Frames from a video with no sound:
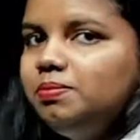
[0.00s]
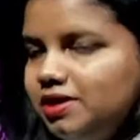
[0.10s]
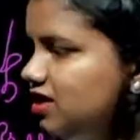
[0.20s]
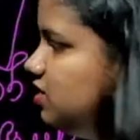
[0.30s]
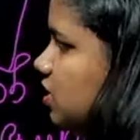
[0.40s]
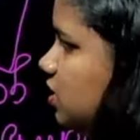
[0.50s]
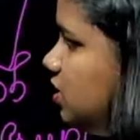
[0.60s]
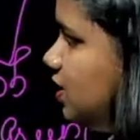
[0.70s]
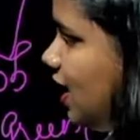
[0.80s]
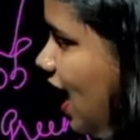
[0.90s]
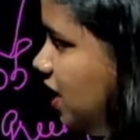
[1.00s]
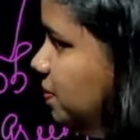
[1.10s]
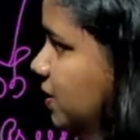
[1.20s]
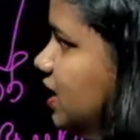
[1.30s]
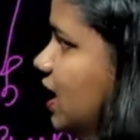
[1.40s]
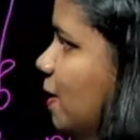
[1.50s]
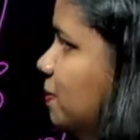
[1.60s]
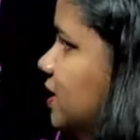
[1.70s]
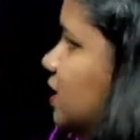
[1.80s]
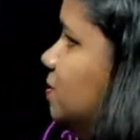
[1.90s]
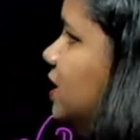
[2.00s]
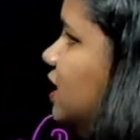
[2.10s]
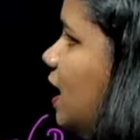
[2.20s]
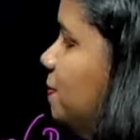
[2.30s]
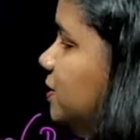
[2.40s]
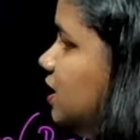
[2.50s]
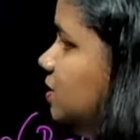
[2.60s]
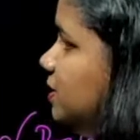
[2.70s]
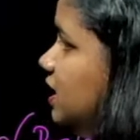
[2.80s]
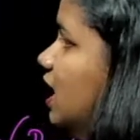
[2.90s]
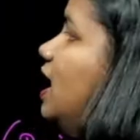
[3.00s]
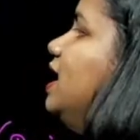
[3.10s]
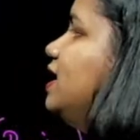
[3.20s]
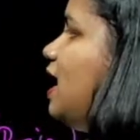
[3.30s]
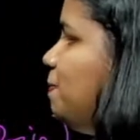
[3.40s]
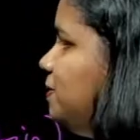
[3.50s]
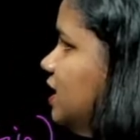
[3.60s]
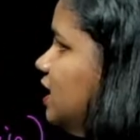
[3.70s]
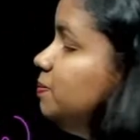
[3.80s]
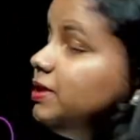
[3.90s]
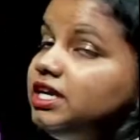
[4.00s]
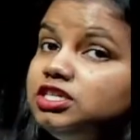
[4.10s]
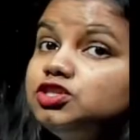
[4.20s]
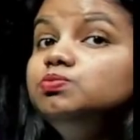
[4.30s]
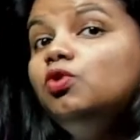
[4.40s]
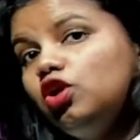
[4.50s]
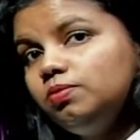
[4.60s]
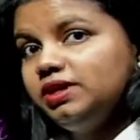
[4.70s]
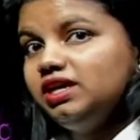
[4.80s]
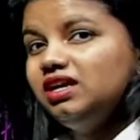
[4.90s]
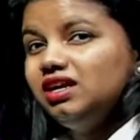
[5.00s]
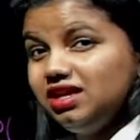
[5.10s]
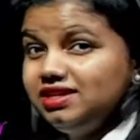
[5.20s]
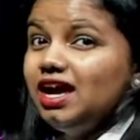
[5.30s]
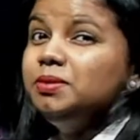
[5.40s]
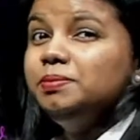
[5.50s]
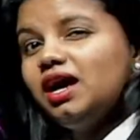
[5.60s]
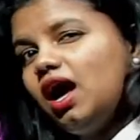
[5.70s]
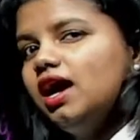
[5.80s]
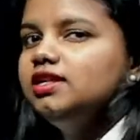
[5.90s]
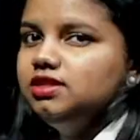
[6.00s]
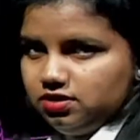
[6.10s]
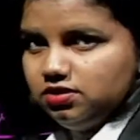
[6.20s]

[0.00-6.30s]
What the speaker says: brother can be capital B, capital B, capital B, small b. It can be either.